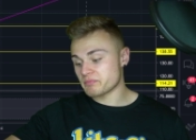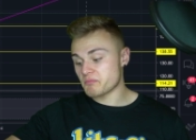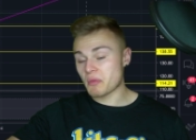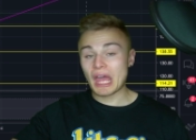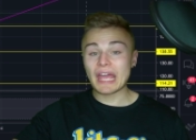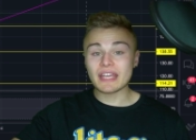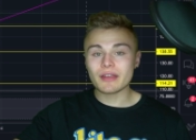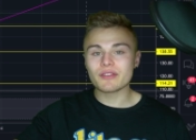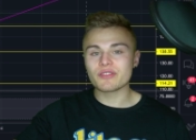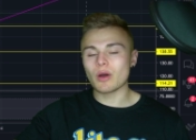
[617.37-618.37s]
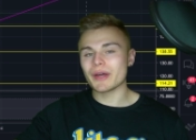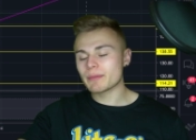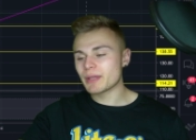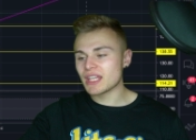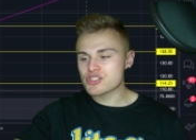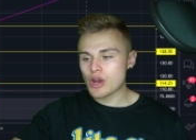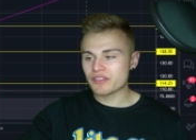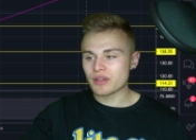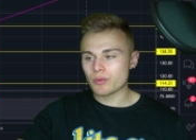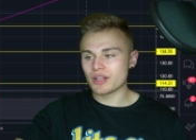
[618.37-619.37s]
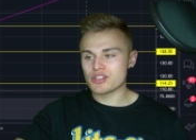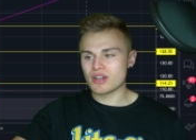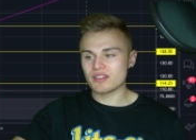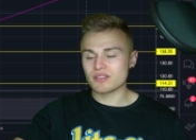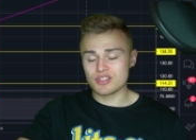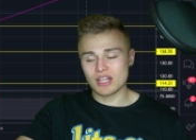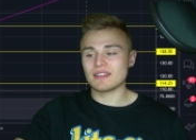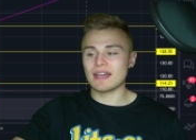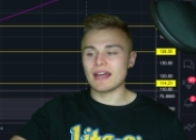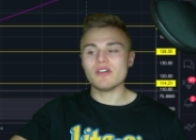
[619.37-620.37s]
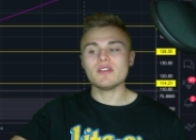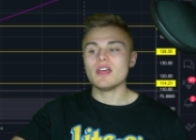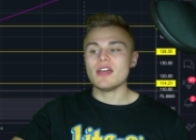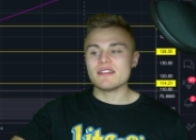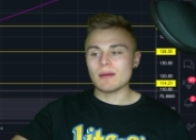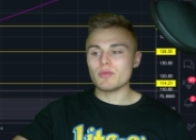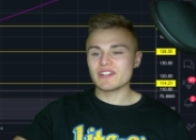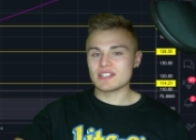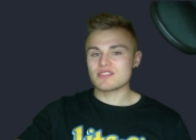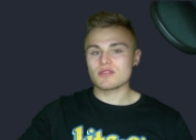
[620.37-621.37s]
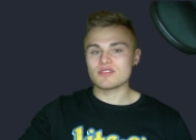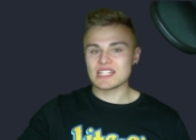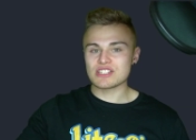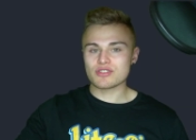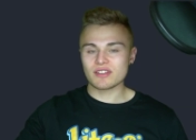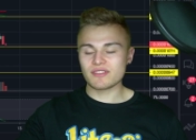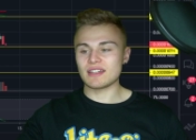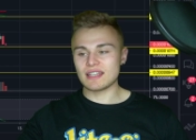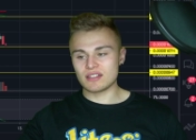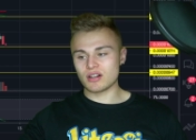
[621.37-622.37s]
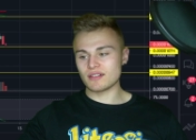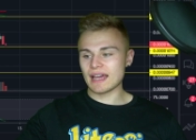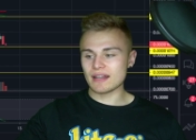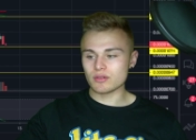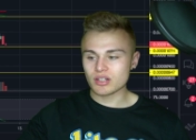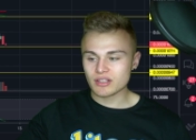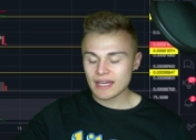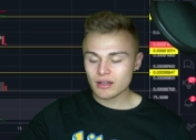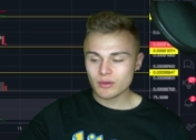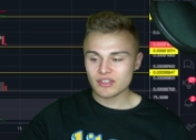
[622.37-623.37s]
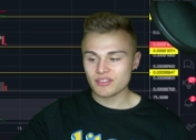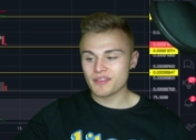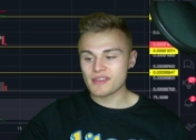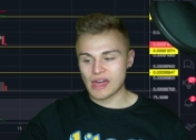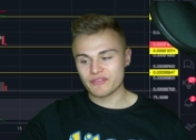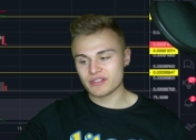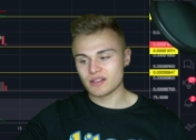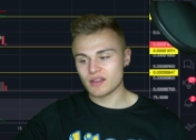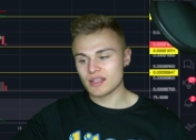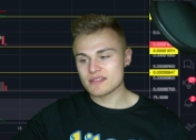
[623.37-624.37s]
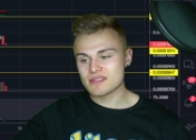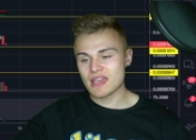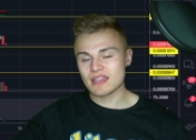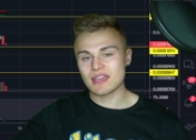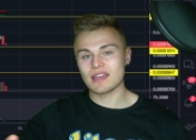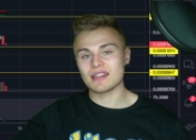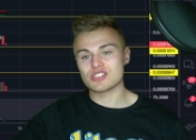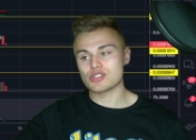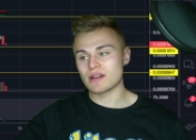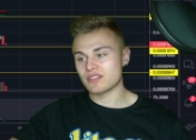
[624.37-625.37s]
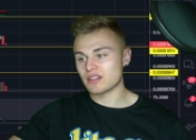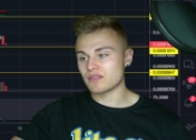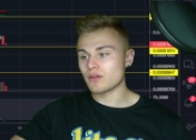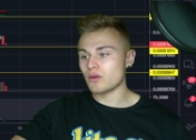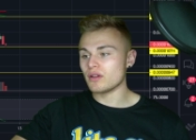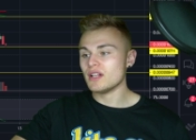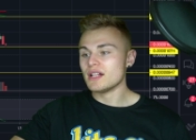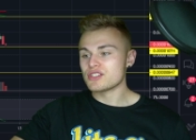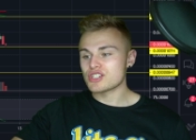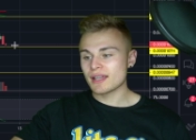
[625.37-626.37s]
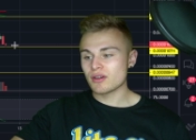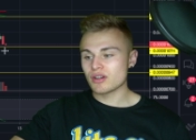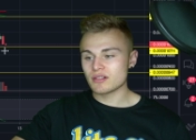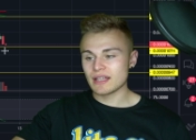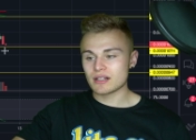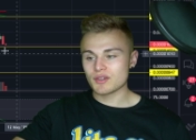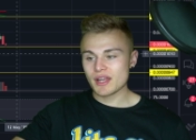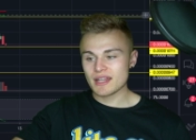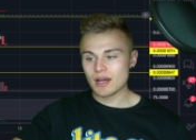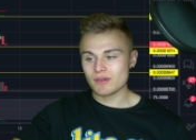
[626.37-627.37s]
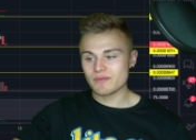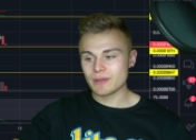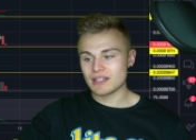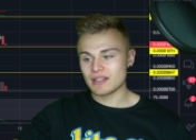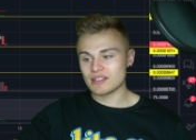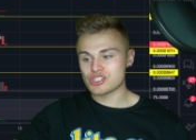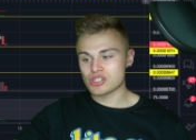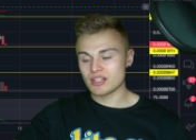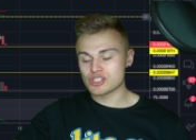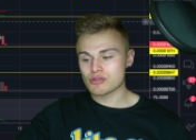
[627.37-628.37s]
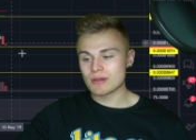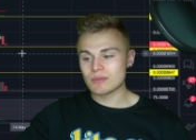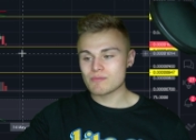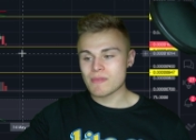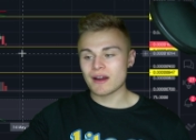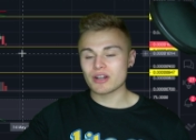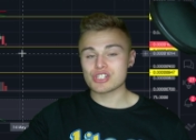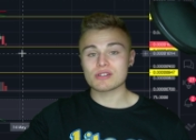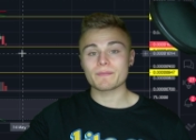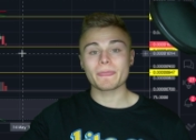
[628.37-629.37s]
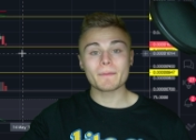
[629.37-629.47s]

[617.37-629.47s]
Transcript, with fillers: May. So it'll be interesting. We're going to check that out. Now, moving on to those interested in Cardano. Cardano is definitely taking an interesting toll. Check out Cardano right now. We've been in a, an extremely bearish